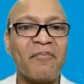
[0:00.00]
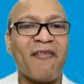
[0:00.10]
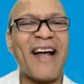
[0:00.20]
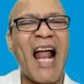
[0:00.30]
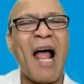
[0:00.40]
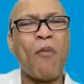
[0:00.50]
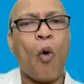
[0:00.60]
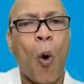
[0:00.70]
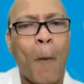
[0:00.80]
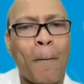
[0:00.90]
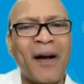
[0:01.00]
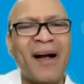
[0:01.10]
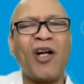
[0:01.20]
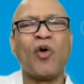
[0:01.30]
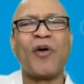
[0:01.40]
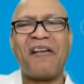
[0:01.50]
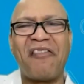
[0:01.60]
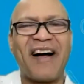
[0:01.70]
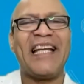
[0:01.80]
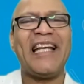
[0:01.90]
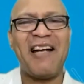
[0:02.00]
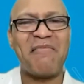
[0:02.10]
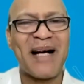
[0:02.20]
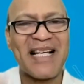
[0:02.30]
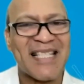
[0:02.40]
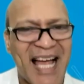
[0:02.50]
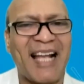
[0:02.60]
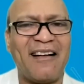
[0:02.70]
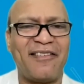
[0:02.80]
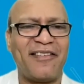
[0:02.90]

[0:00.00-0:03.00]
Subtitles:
When I'm open to refining myself,